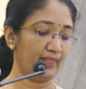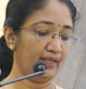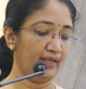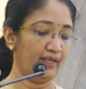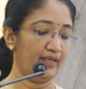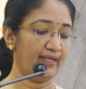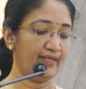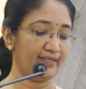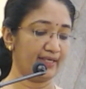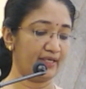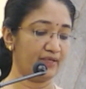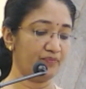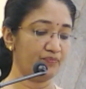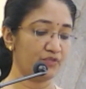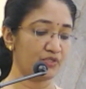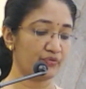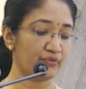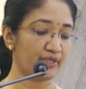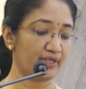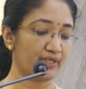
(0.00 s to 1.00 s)
It aims
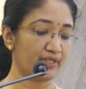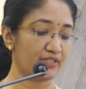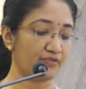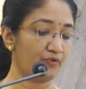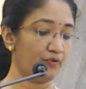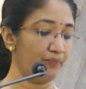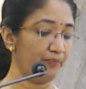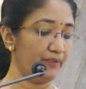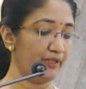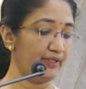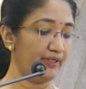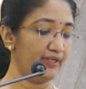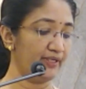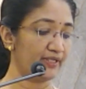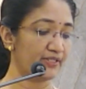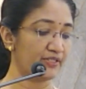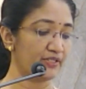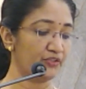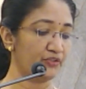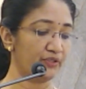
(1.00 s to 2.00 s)
to transform
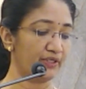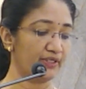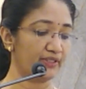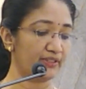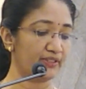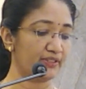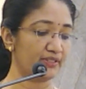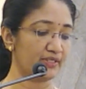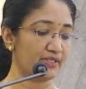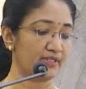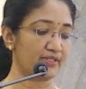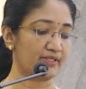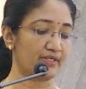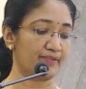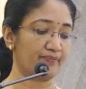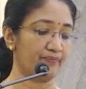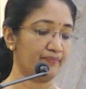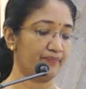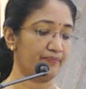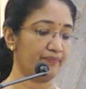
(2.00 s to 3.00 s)
India's education system
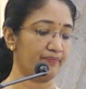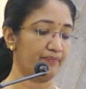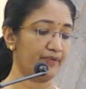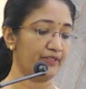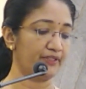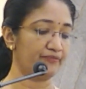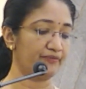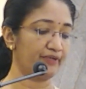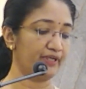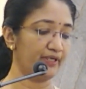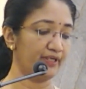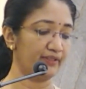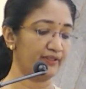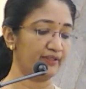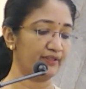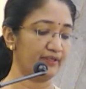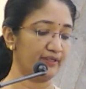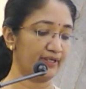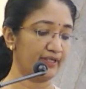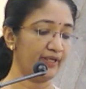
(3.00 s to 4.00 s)
by
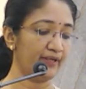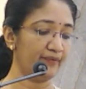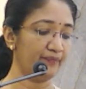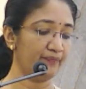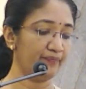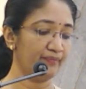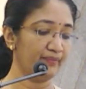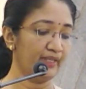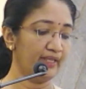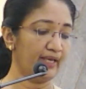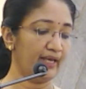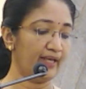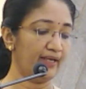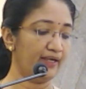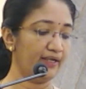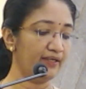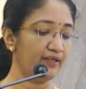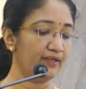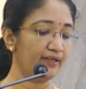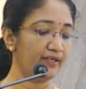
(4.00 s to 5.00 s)
2030
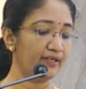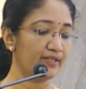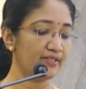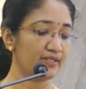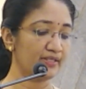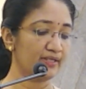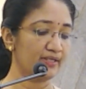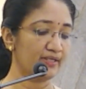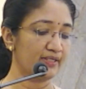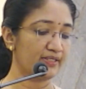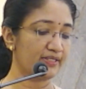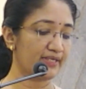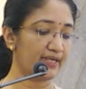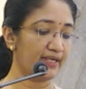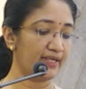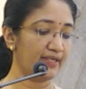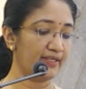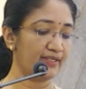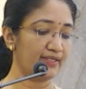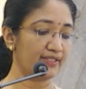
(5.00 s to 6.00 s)
and increase
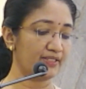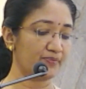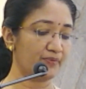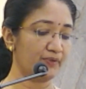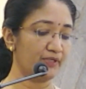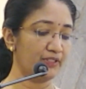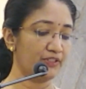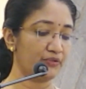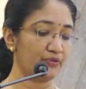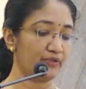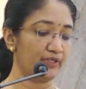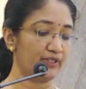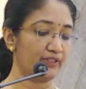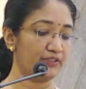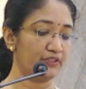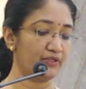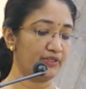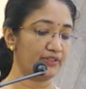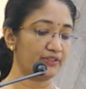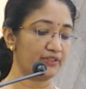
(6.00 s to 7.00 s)
state expenditure on
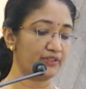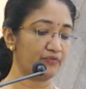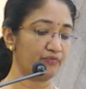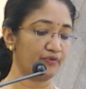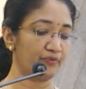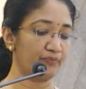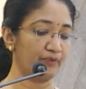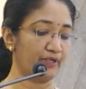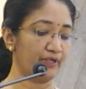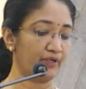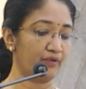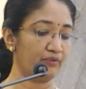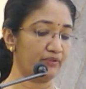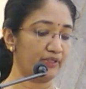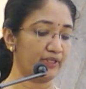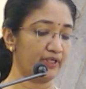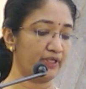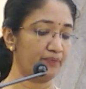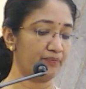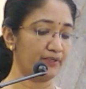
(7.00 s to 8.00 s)
education from around
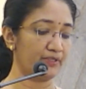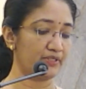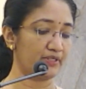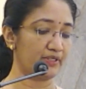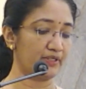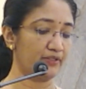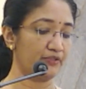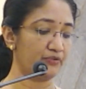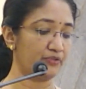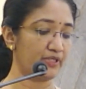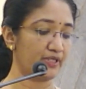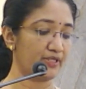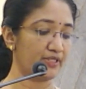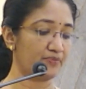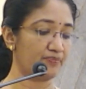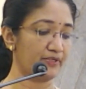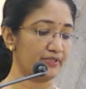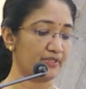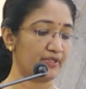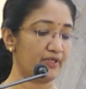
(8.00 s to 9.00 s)
6% to
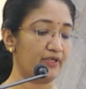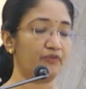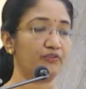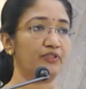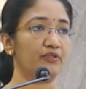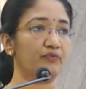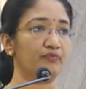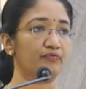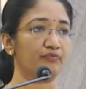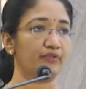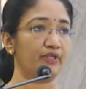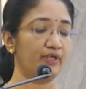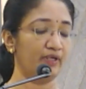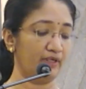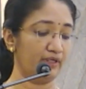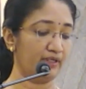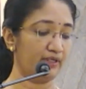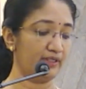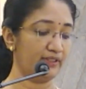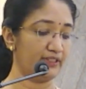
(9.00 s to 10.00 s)
6% of
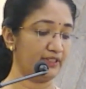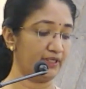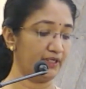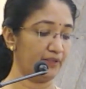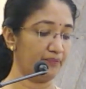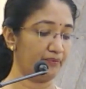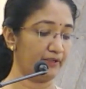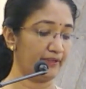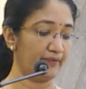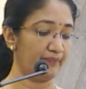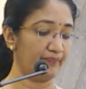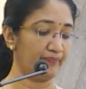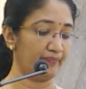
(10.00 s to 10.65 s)
GDP.